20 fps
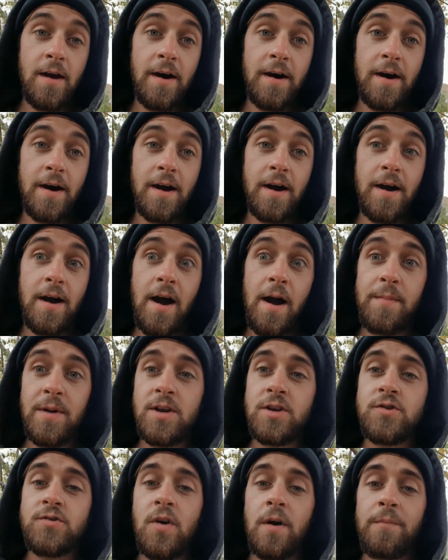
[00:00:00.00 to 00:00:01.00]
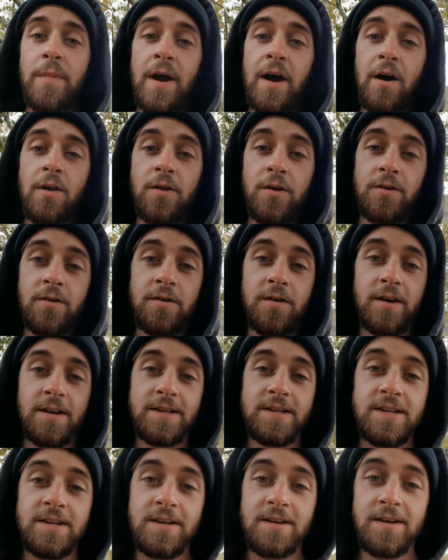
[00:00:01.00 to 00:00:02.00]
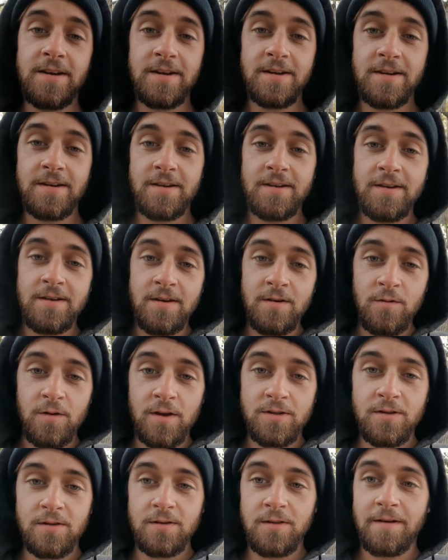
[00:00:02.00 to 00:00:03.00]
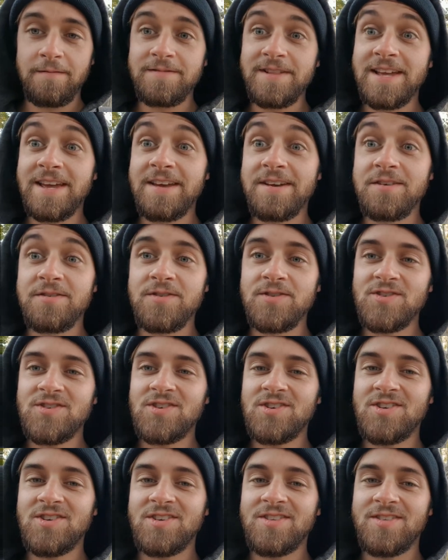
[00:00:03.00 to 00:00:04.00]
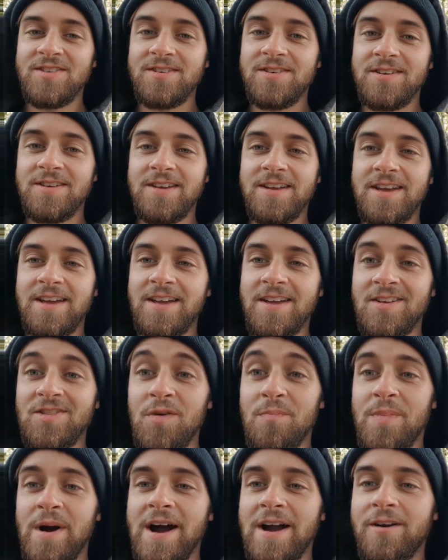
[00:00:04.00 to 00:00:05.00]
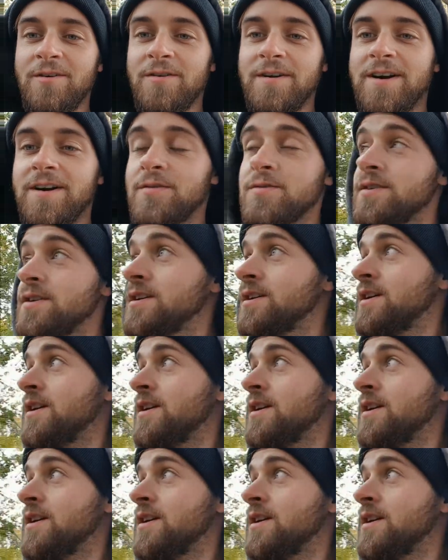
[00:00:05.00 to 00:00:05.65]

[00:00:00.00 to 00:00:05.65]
I'm in Drumheller. You can see at the lovely hills in the background.